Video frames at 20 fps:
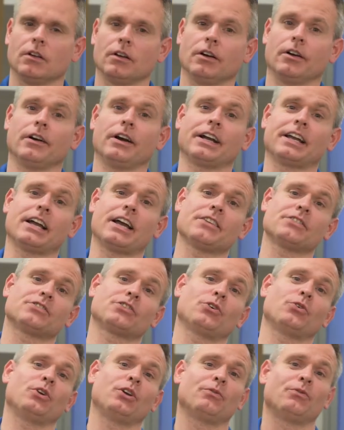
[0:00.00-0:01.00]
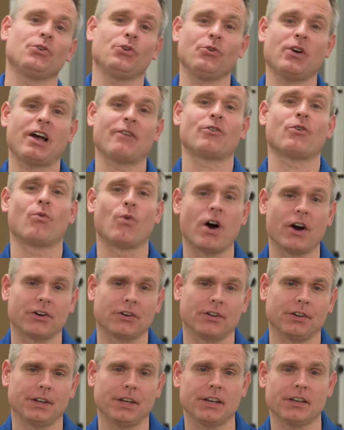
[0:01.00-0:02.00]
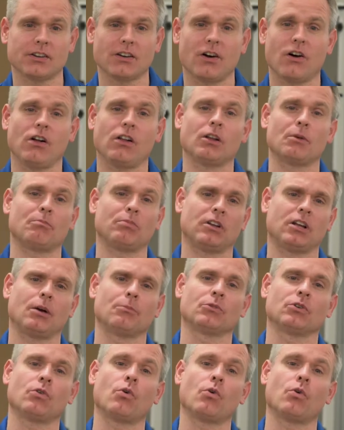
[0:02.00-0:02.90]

All right, guys, so if you have a water leak, call a plumber